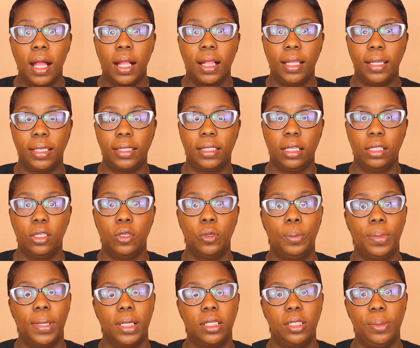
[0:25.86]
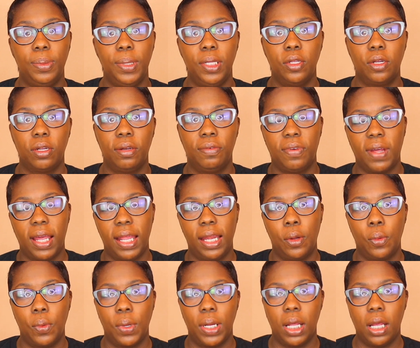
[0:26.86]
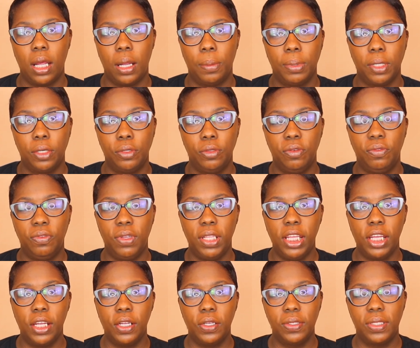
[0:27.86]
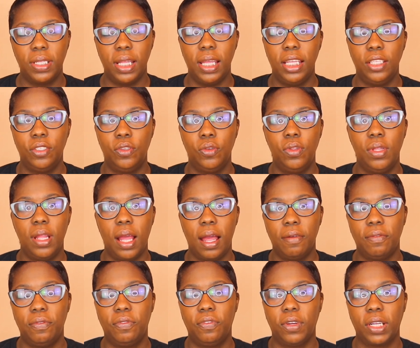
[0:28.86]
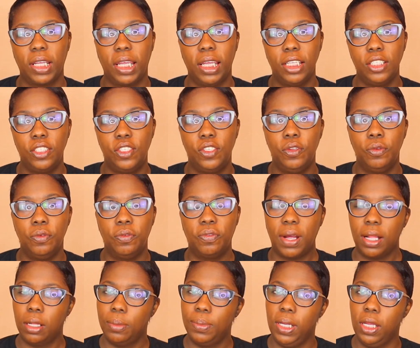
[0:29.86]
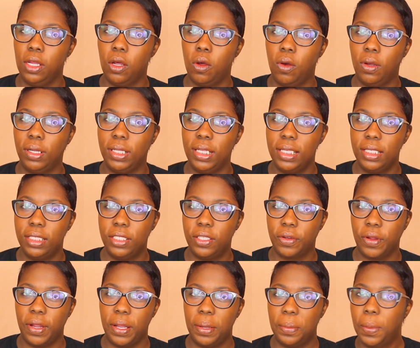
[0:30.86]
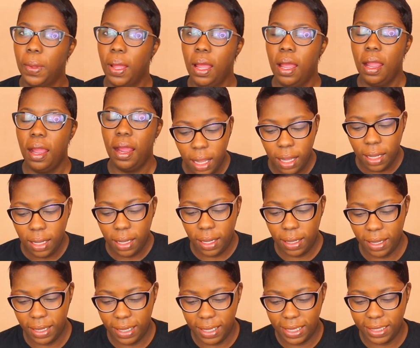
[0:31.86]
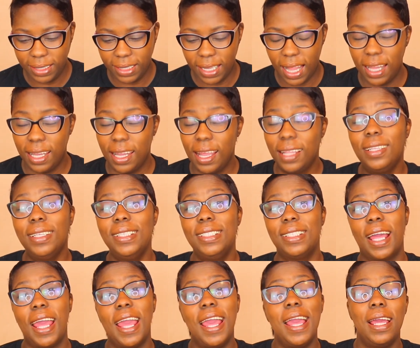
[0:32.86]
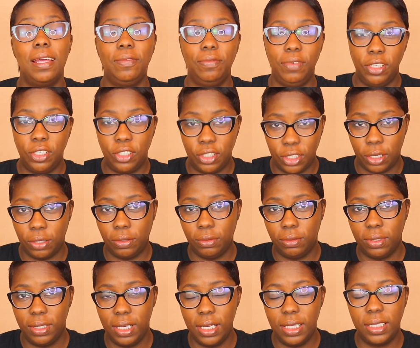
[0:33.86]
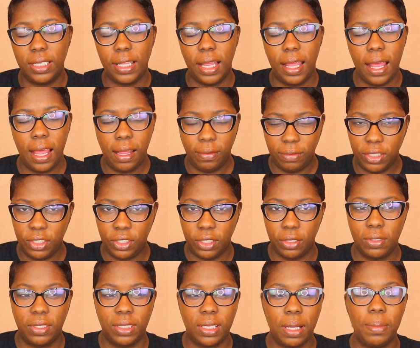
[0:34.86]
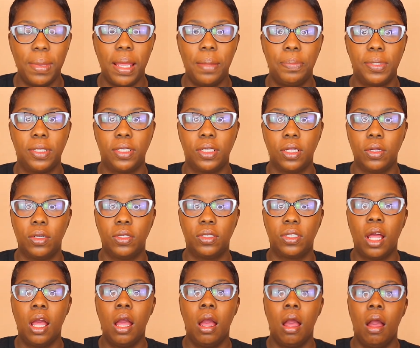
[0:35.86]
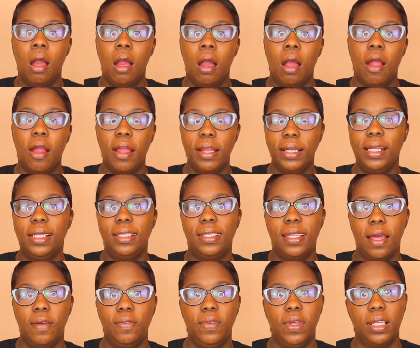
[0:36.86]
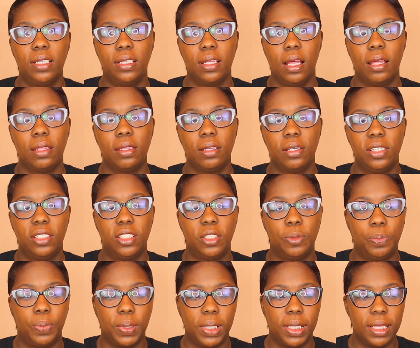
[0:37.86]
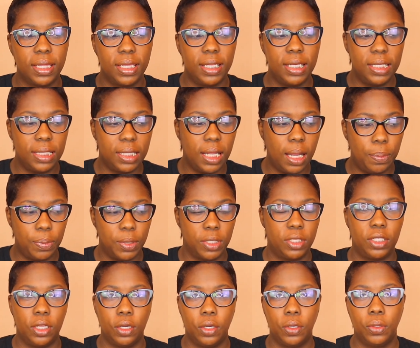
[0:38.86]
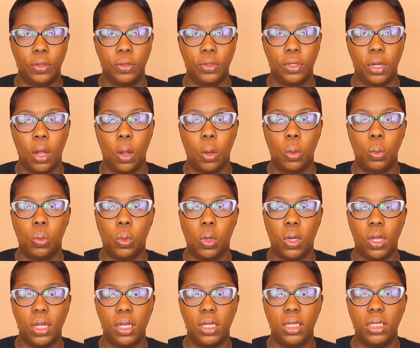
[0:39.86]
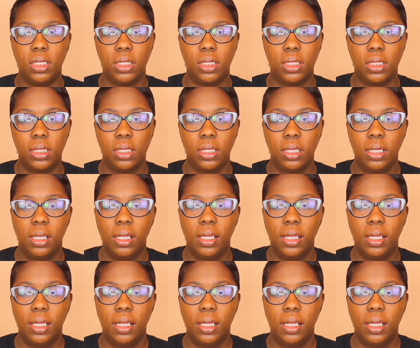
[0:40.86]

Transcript: click the little bell to be notified on when I upload new videos. And do not forget to follow me on Instagram. Iyanla is a heavy show. It's a heavy show. Some episodes aren't as heavy as others, but this episode was...